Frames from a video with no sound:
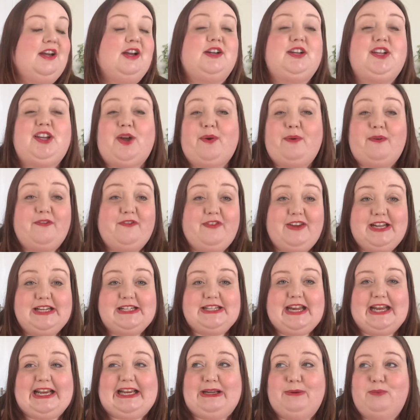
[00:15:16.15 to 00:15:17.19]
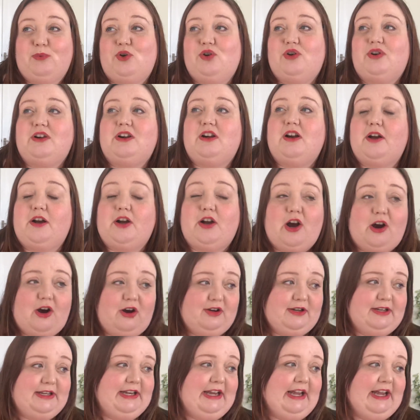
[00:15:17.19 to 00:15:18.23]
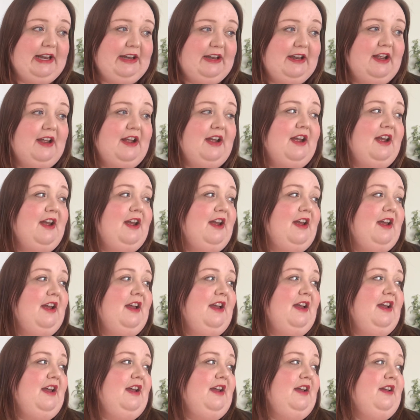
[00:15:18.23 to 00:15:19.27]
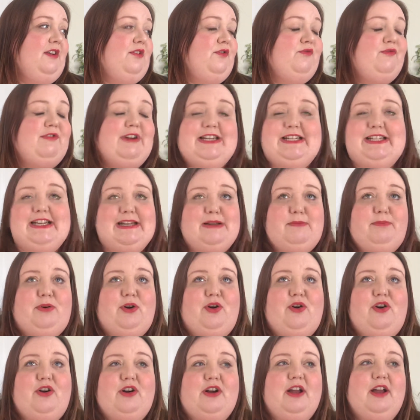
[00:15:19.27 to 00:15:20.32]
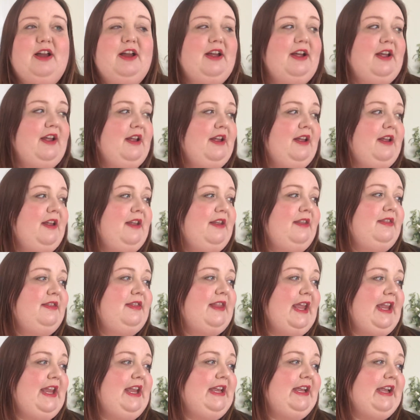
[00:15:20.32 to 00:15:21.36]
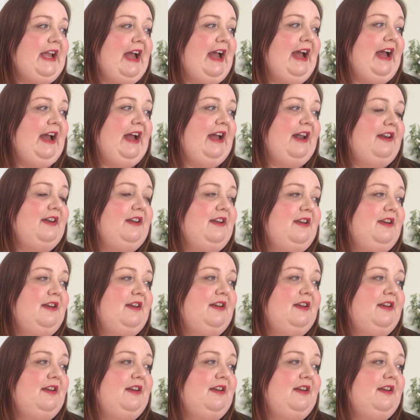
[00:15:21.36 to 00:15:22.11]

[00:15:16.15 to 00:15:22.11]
going for your daily walk, gardening, reading a book, they can,